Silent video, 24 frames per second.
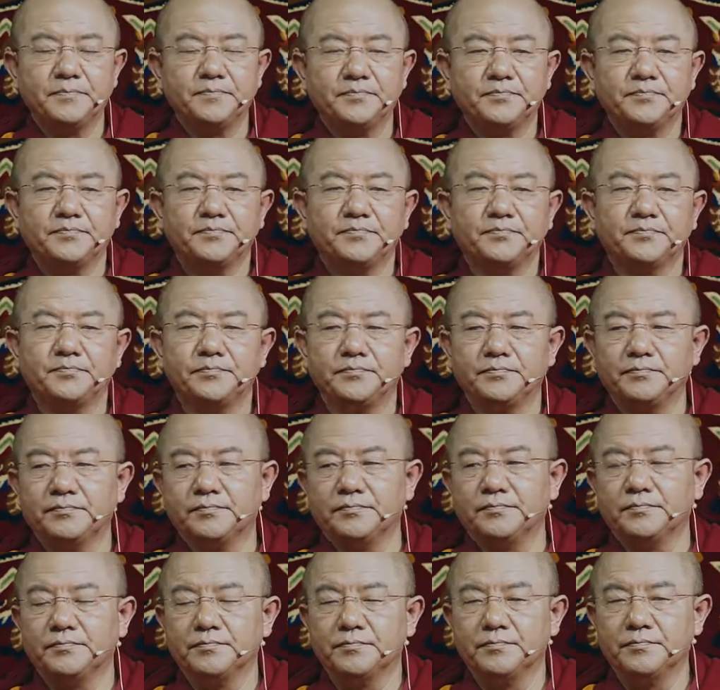Now let's
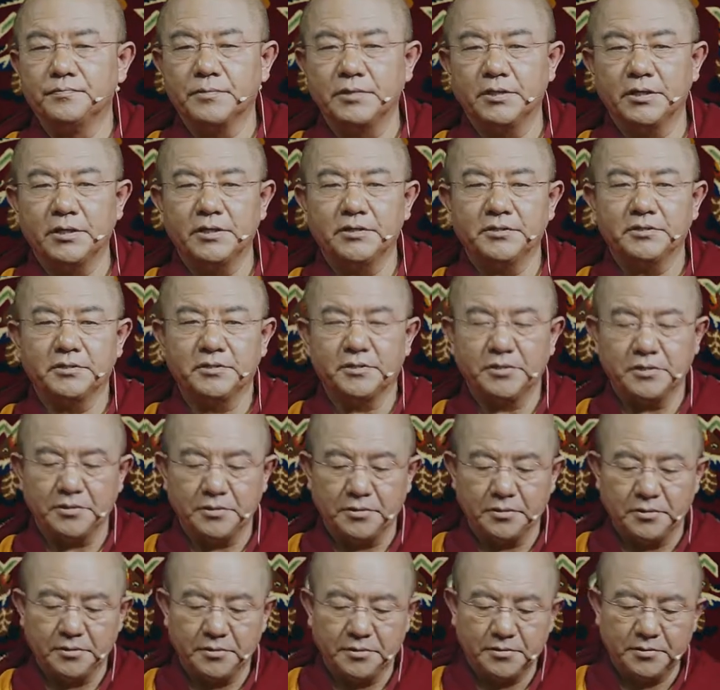continue
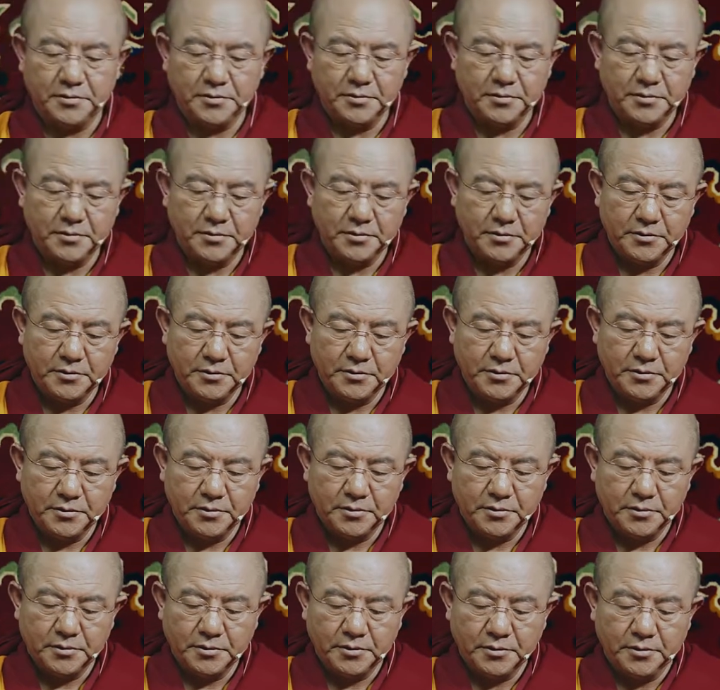with the
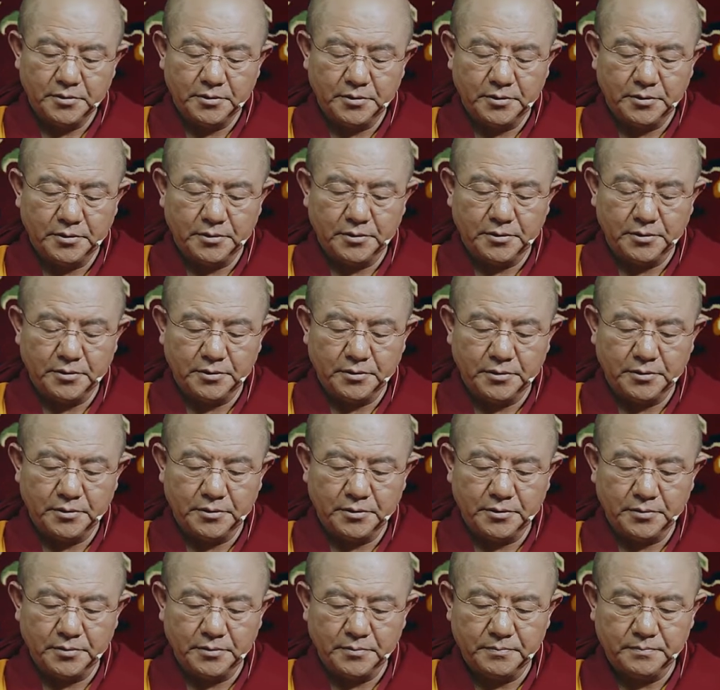daily
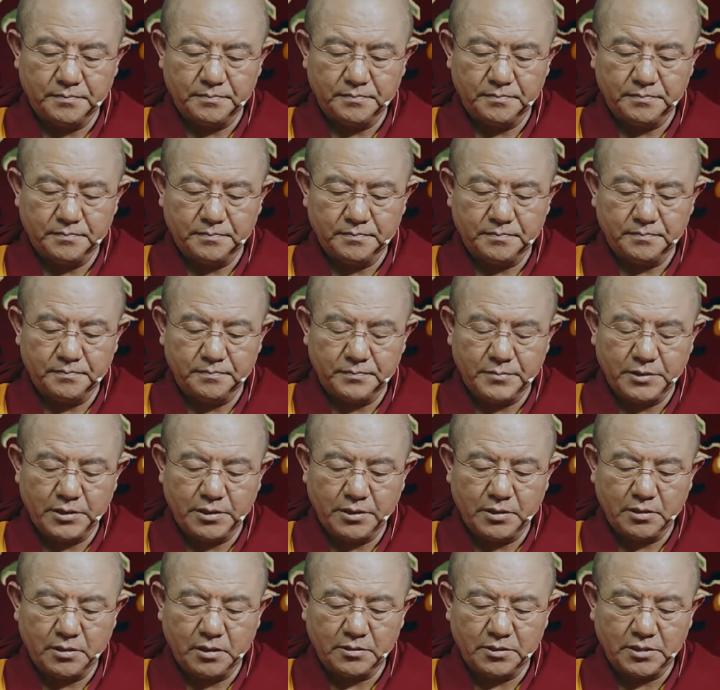meditation
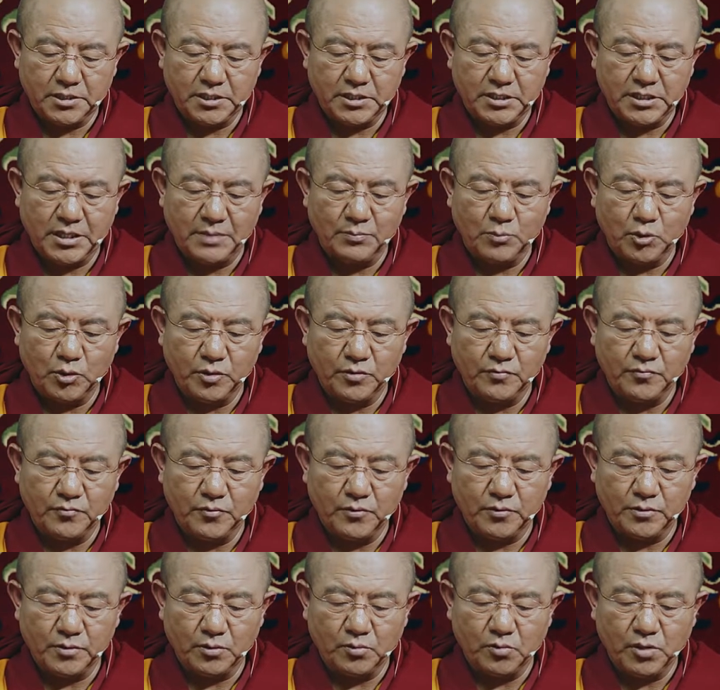instruction
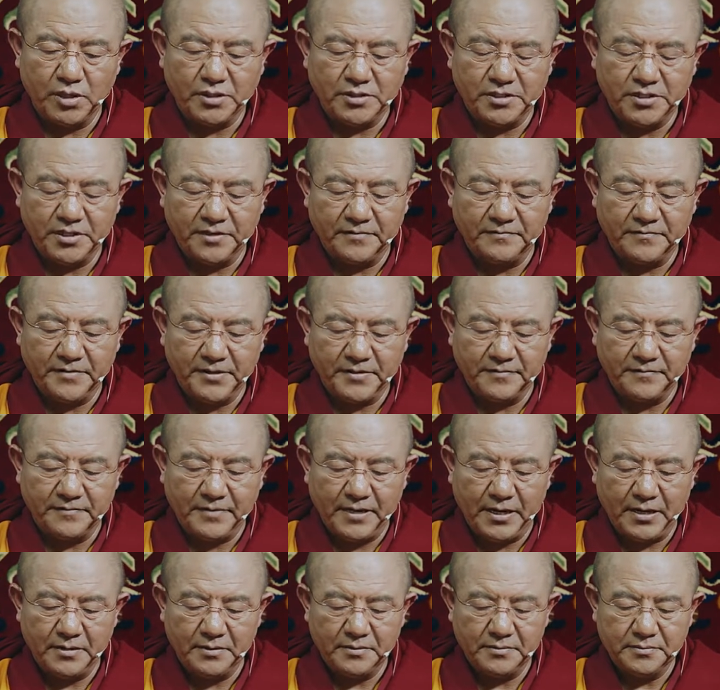on
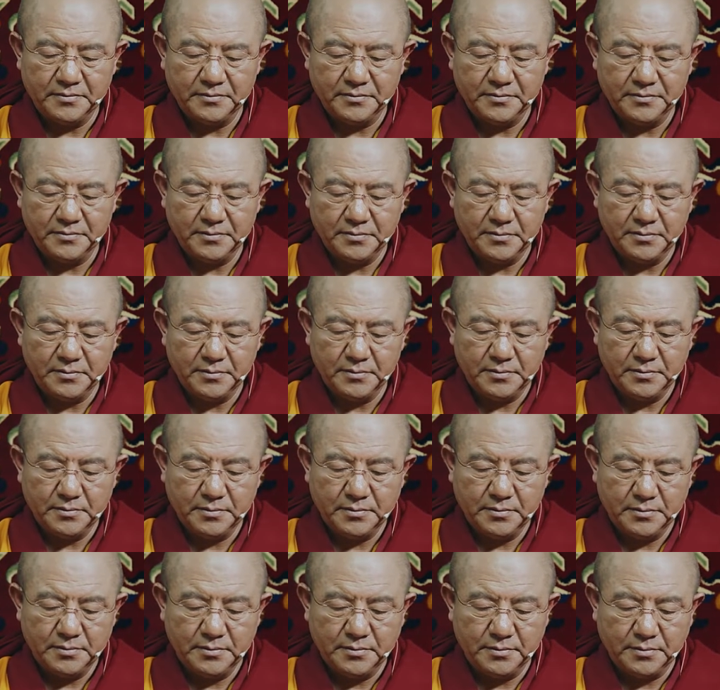Shakyamuni Buddha.
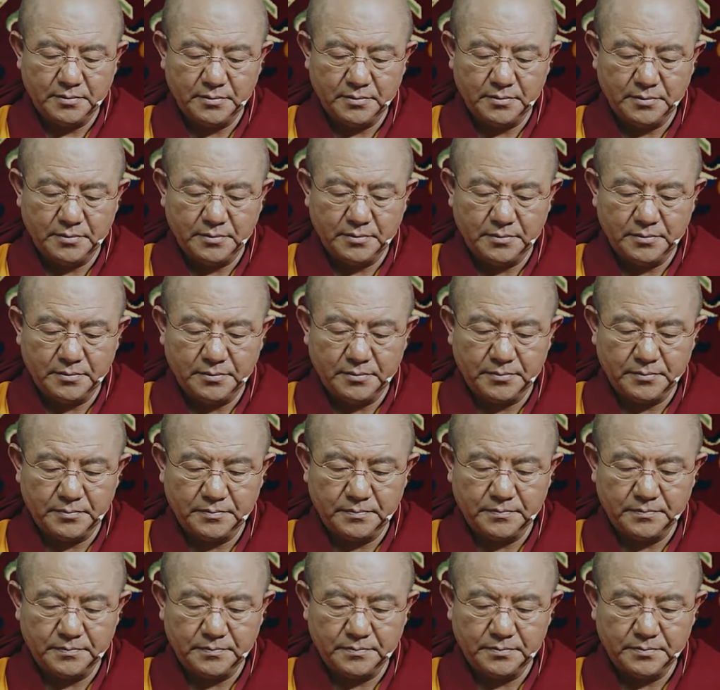
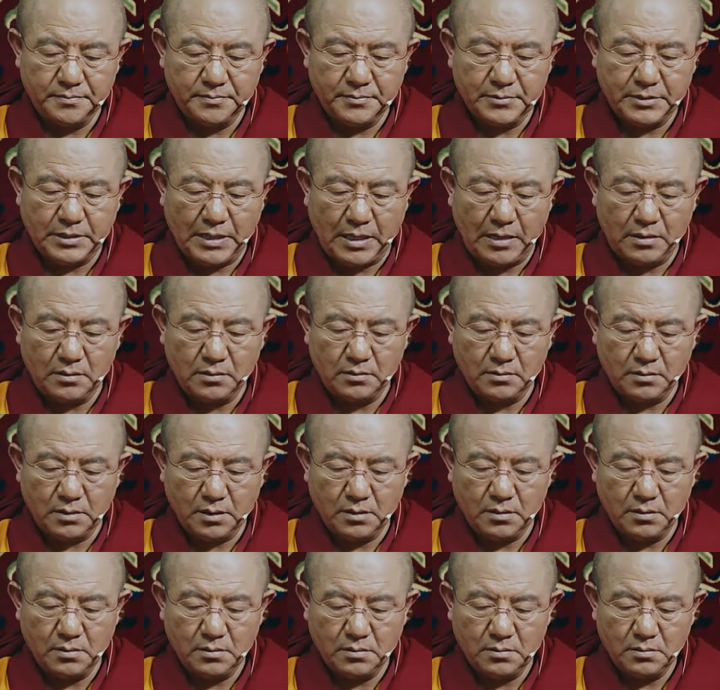This
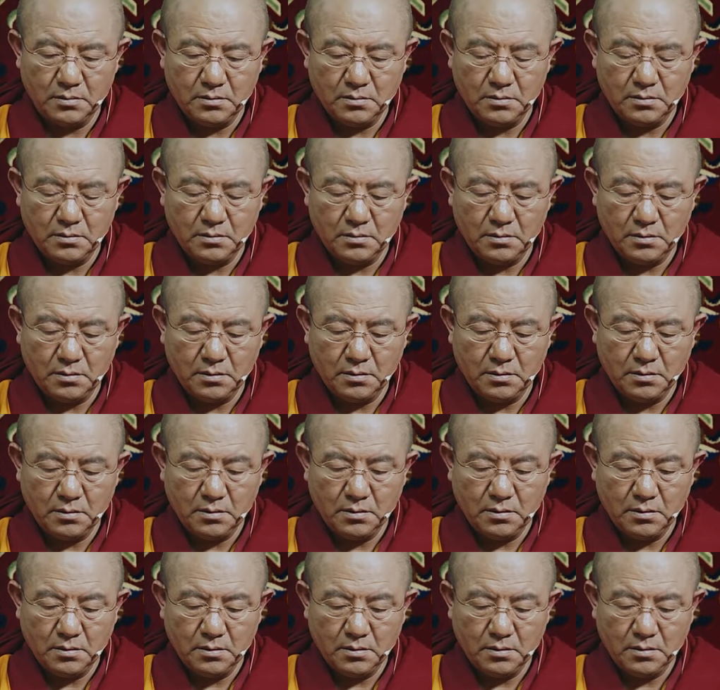practice talks about
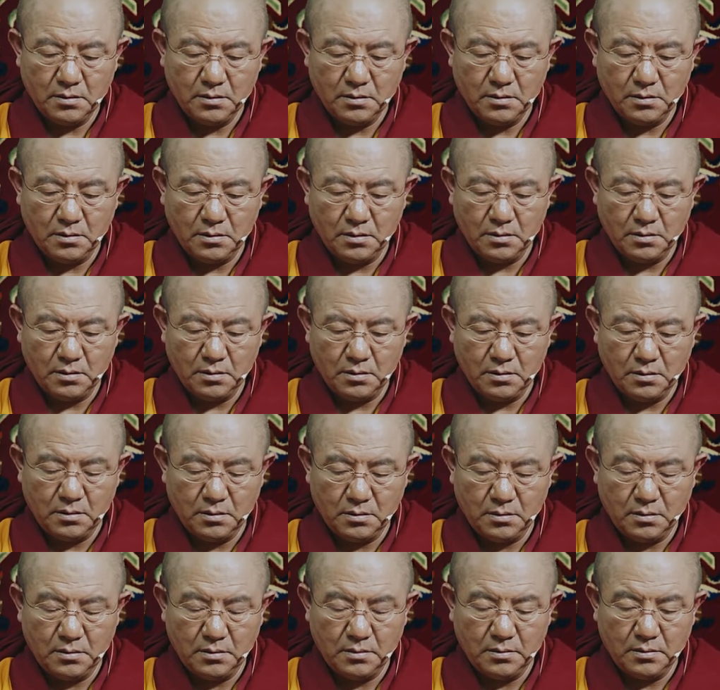relying upon
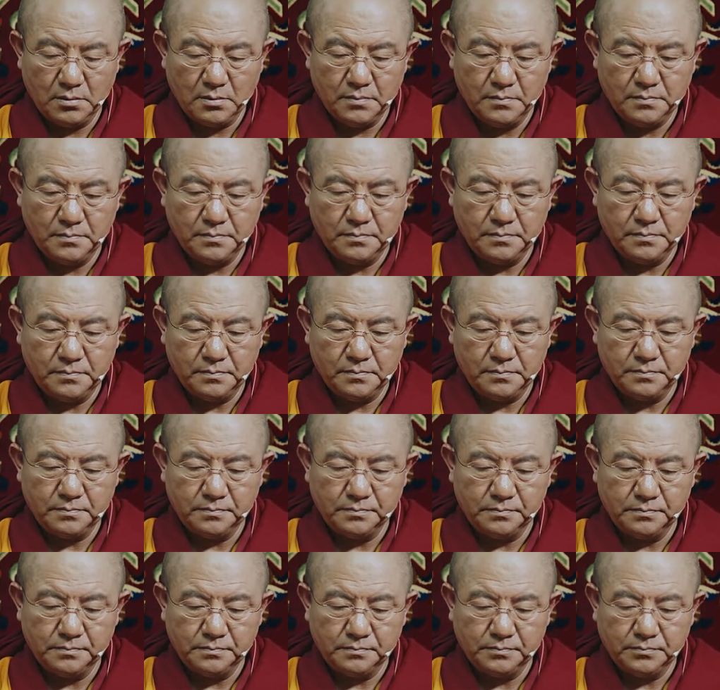visualizing the image
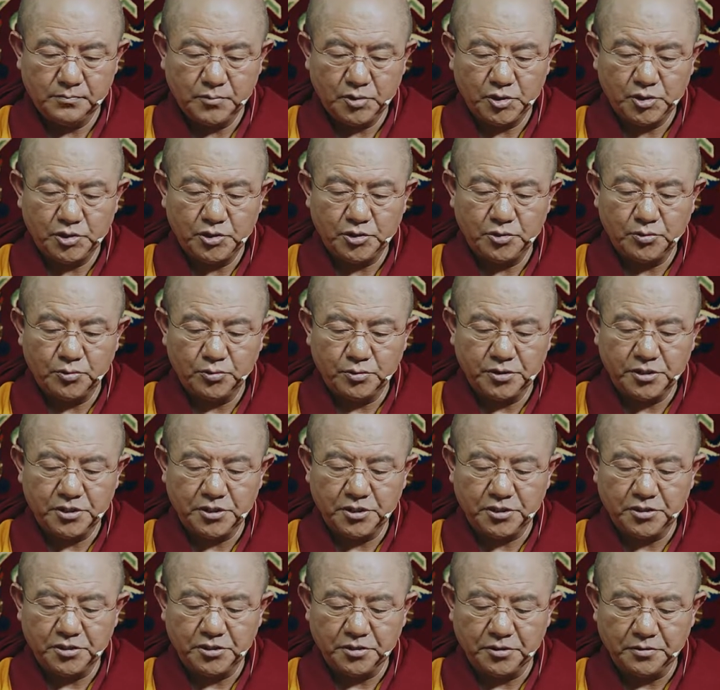of Buddha
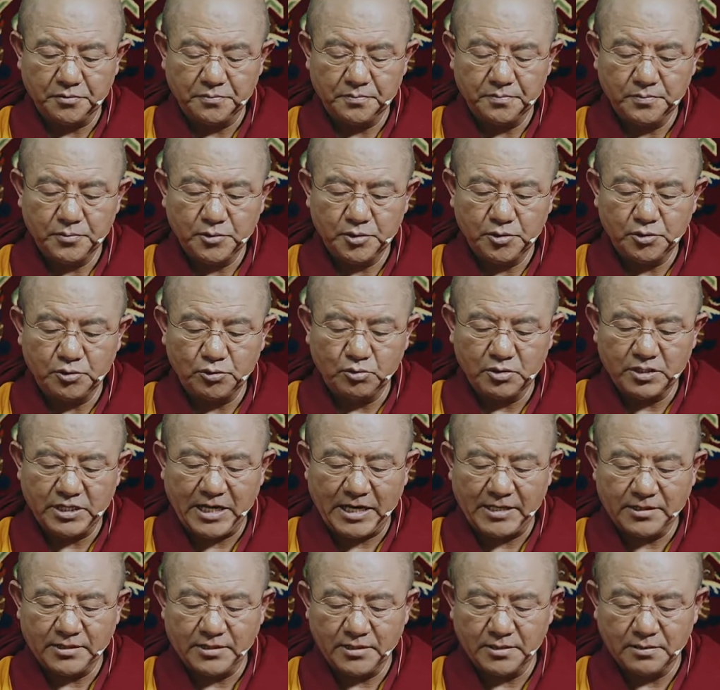Shakyamuni
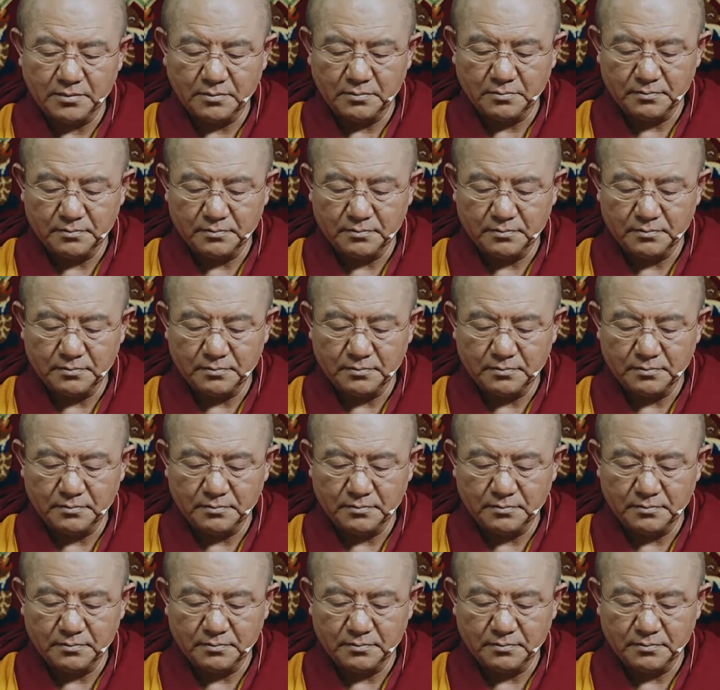and